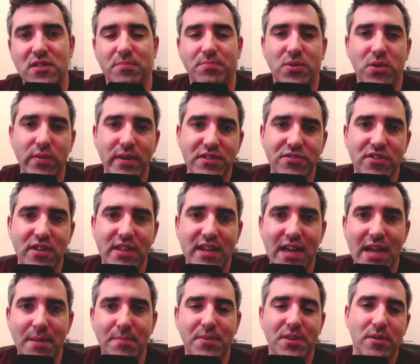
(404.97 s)
the pro-Israel
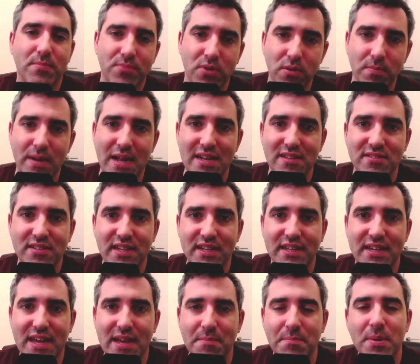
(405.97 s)
camp and the
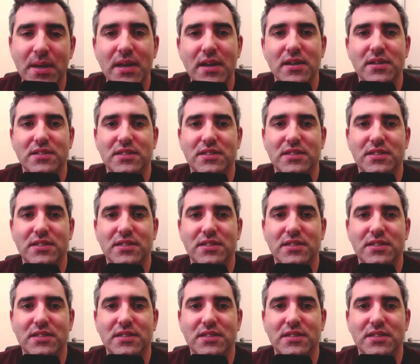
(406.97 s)
pro-Palestine camp,